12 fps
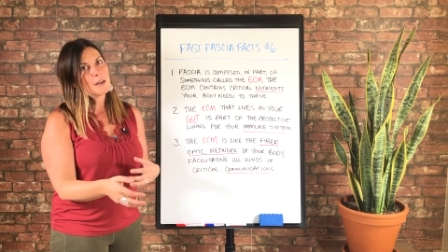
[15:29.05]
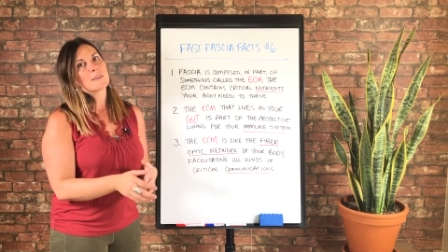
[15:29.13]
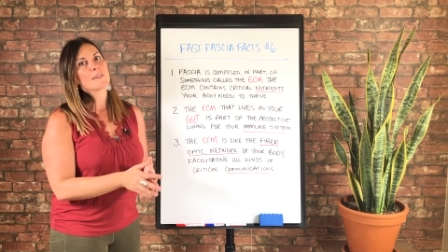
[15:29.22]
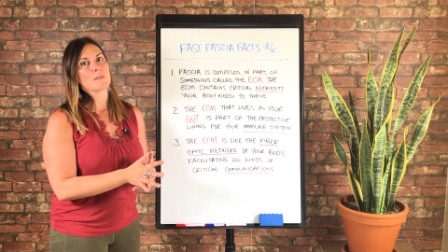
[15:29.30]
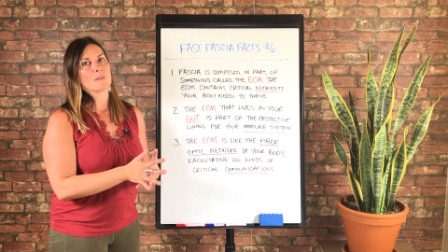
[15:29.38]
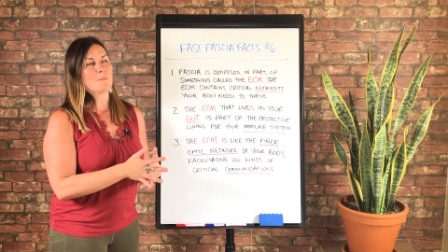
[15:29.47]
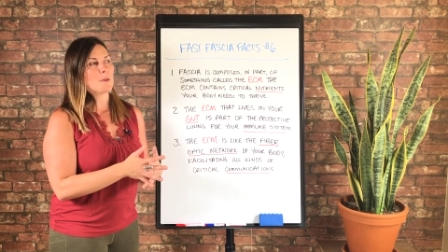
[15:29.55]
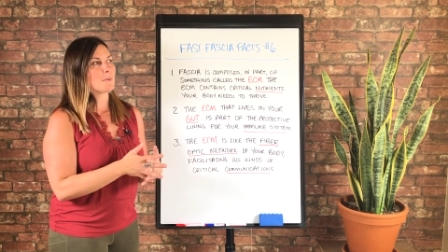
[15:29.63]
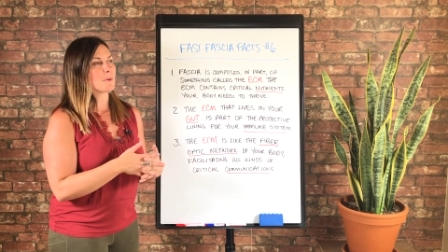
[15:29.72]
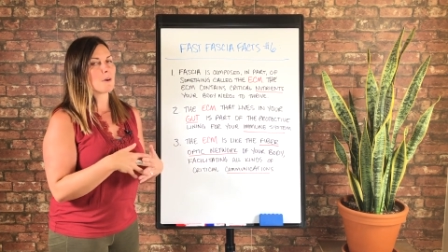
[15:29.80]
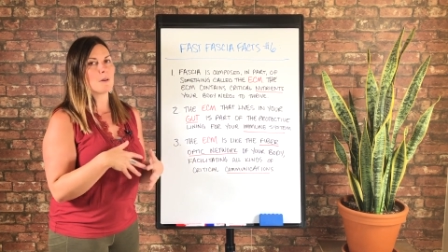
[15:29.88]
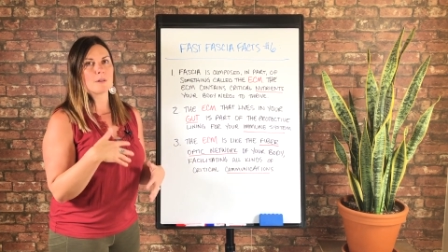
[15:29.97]
So some people
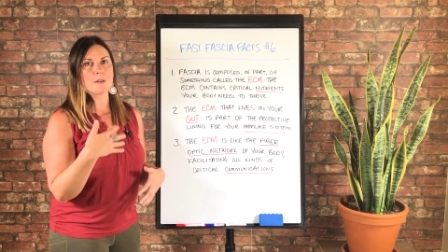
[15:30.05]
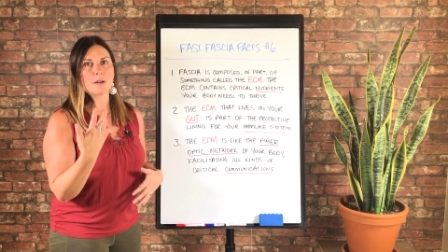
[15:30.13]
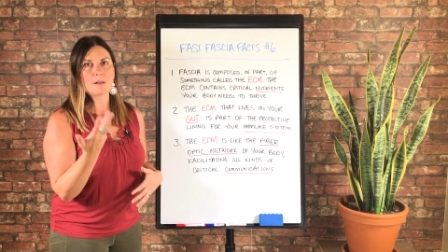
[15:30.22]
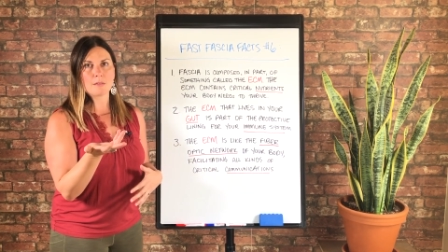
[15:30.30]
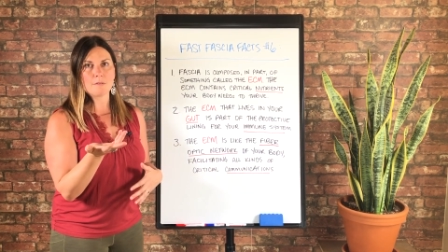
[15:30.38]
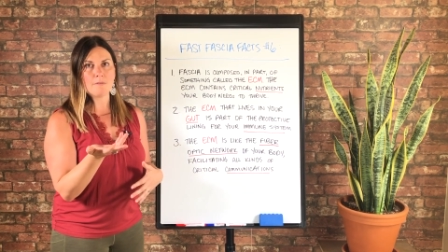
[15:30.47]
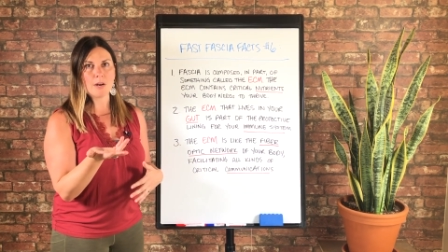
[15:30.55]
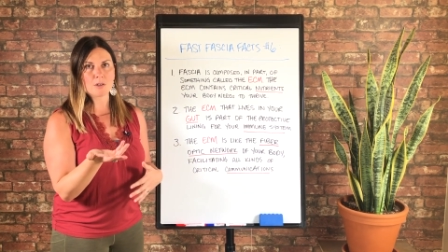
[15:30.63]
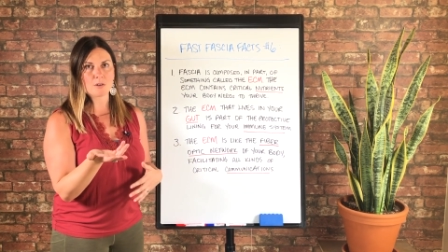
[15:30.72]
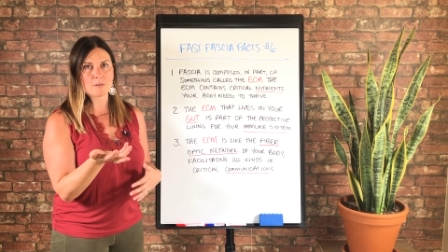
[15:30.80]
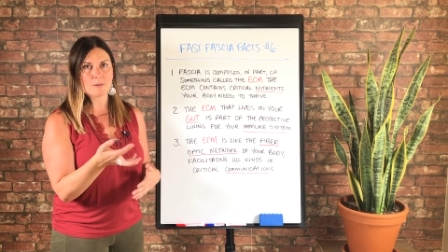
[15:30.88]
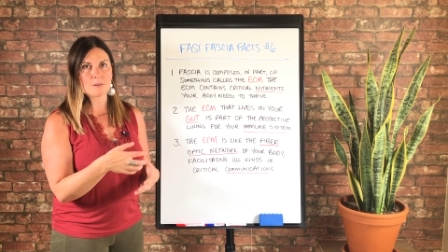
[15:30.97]
are calling the
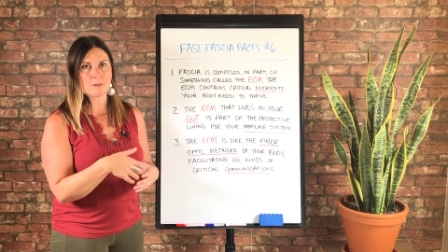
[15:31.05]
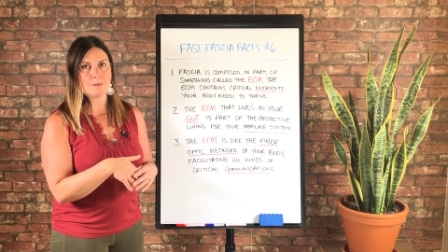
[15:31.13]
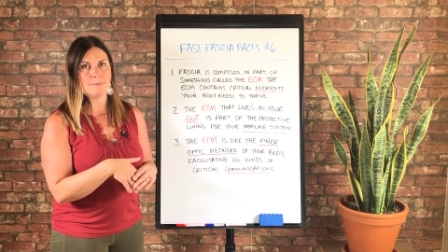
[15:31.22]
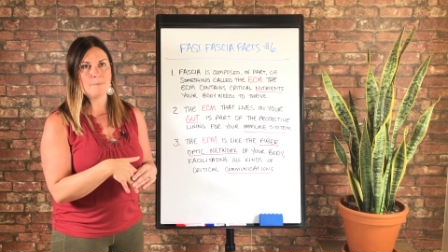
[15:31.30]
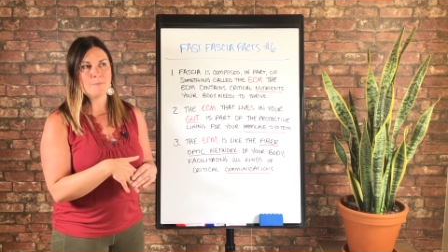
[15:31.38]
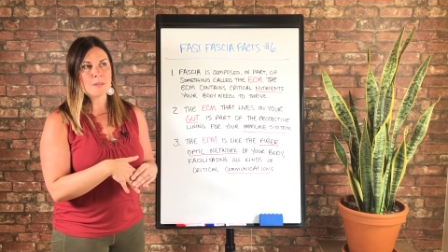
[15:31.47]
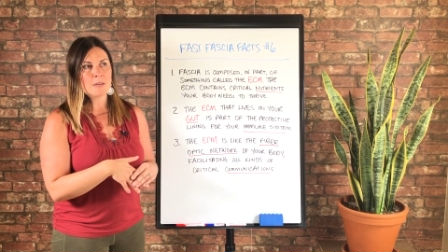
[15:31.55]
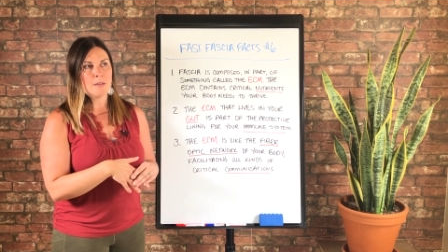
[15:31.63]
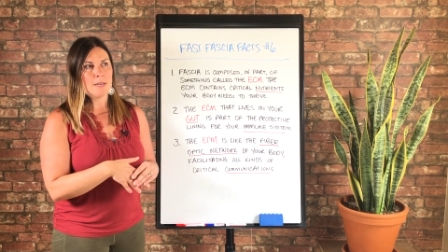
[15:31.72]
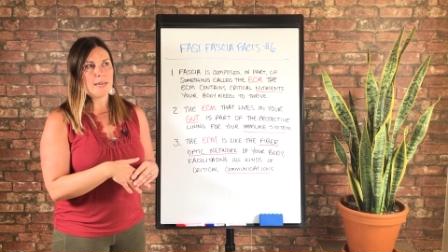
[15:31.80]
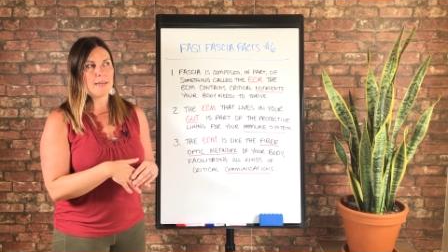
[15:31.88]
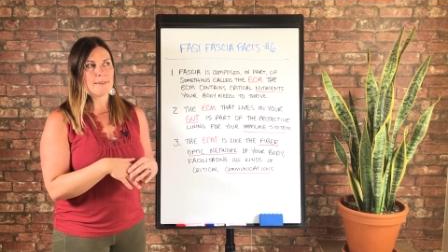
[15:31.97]
fascial system
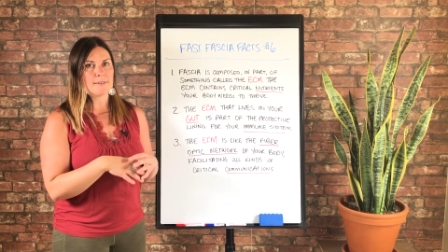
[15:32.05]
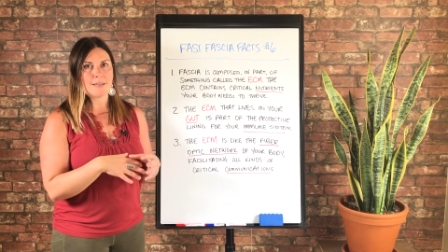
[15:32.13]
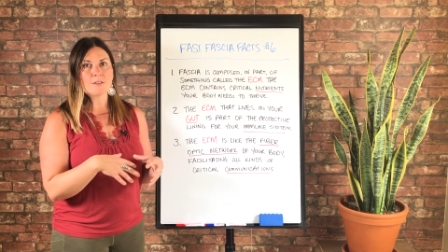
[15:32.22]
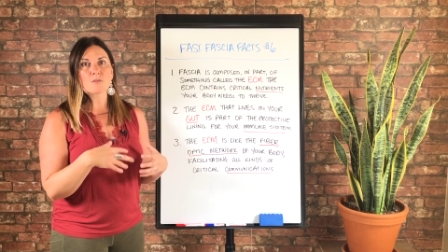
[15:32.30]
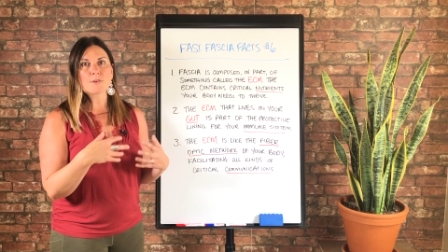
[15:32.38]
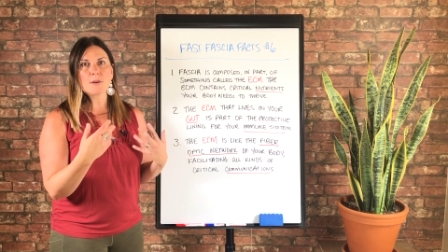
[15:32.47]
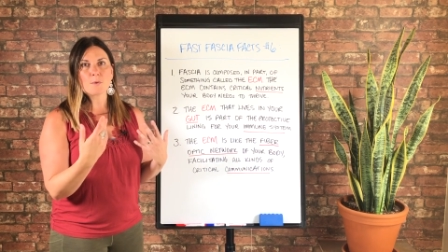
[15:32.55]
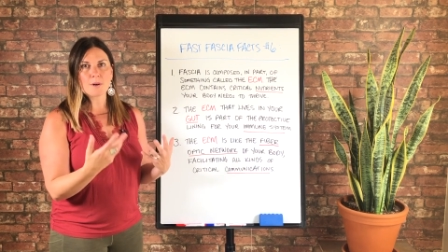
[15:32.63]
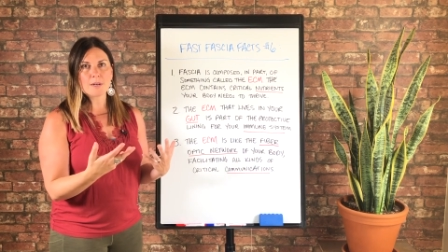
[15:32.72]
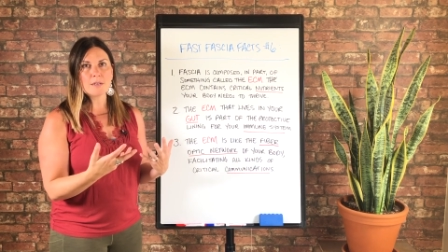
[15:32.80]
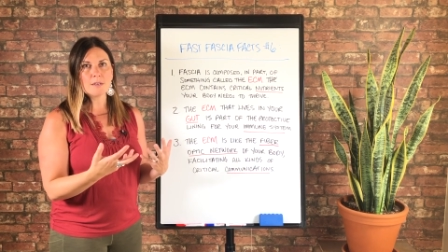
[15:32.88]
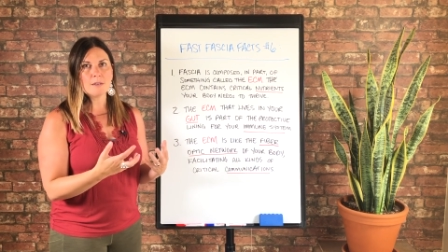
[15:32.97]
a sensory
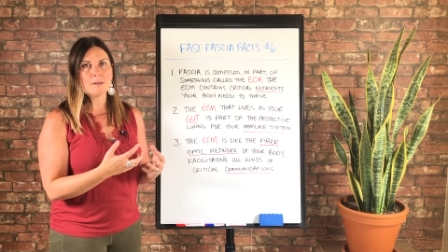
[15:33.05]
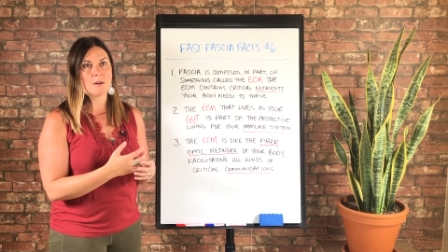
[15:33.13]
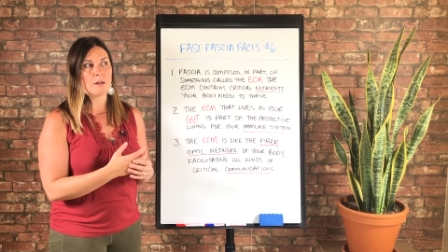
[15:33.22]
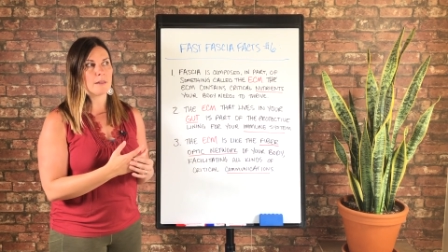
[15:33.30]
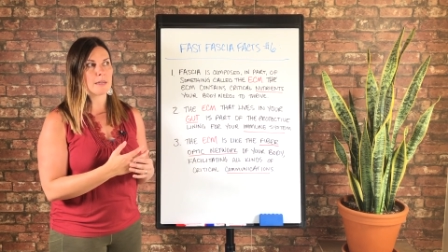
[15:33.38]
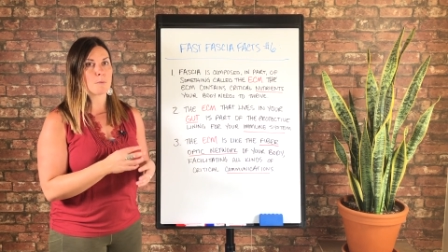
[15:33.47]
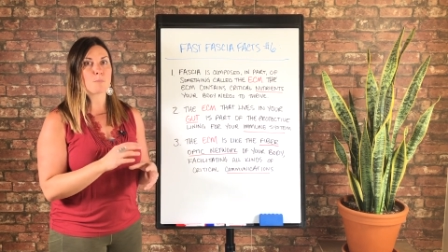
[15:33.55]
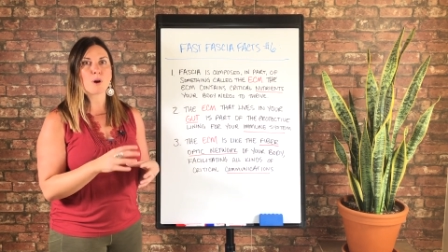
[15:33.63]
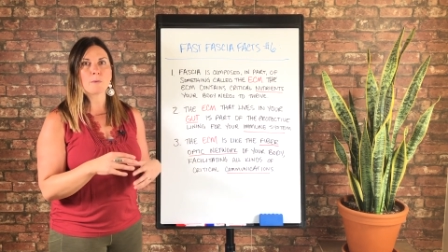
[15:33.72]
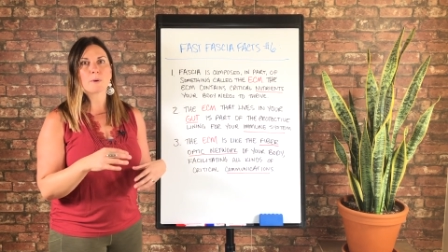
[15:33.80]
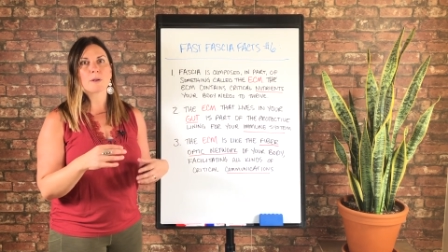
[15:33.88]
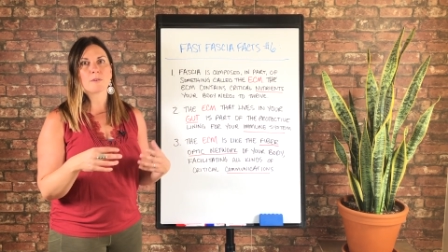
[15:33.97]
organ, uh, like a
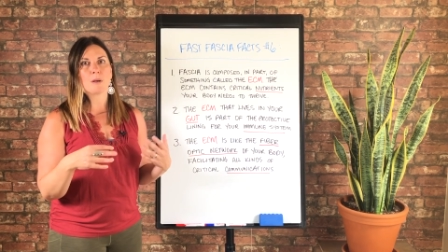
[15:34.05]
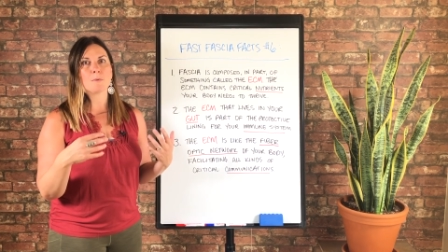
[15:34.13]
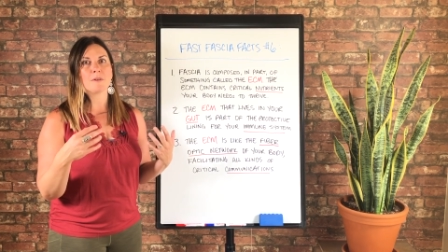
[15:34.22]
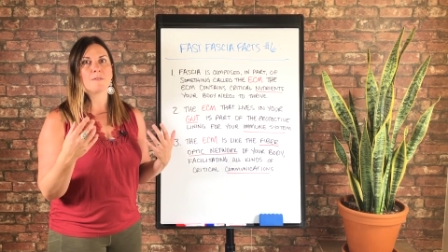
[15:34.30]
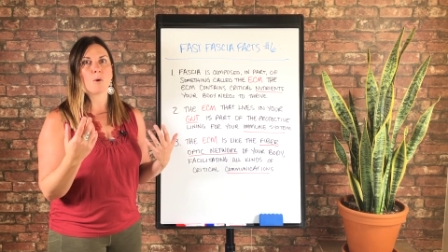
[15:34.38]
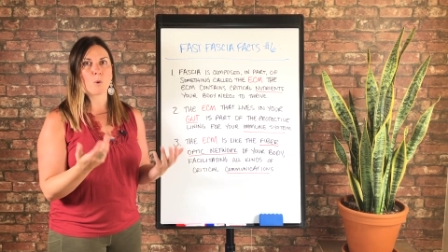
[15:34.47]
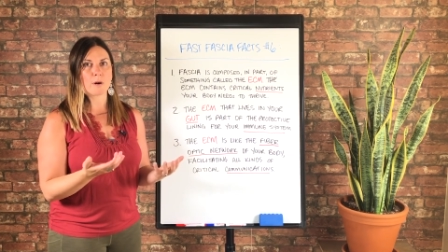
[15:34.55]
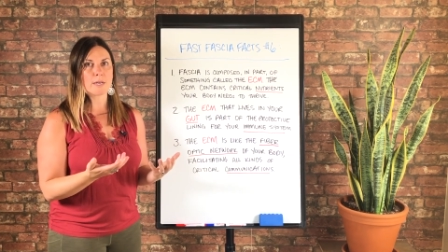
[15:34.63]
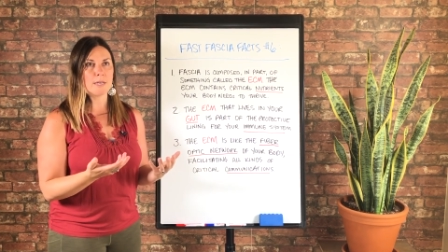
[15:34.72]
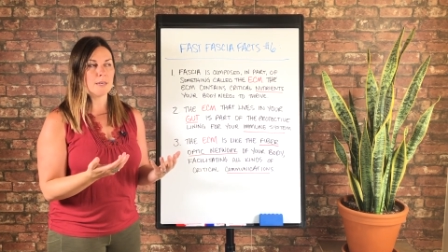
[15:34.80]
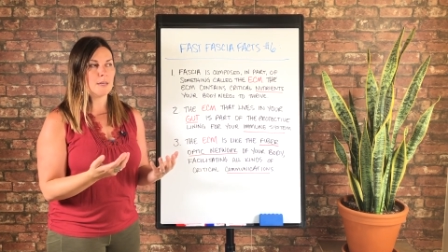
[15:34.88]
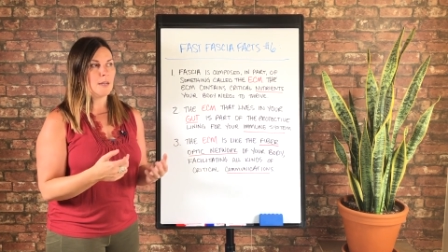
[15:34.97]
proprioceptive
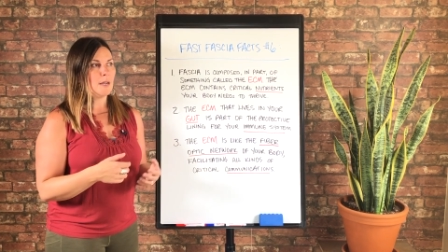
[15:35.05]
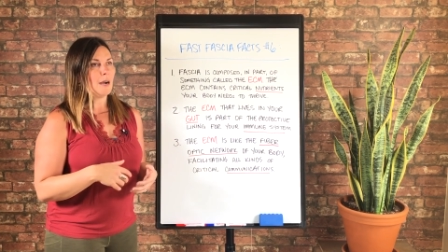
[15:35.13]
organ.